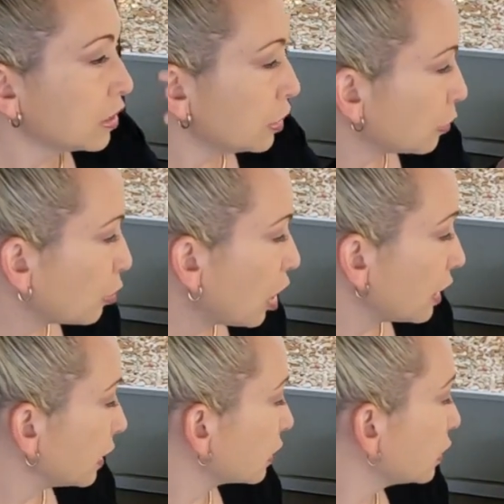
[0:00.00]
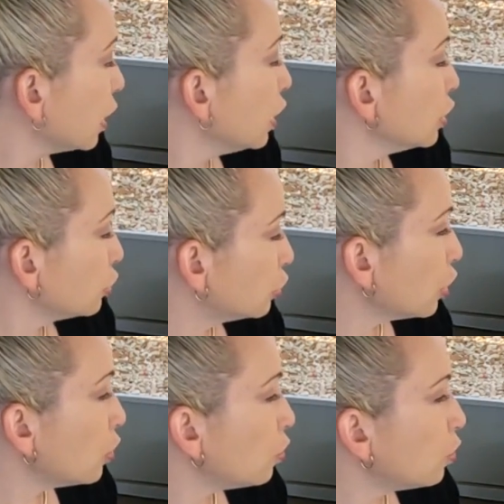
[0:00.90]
your products. So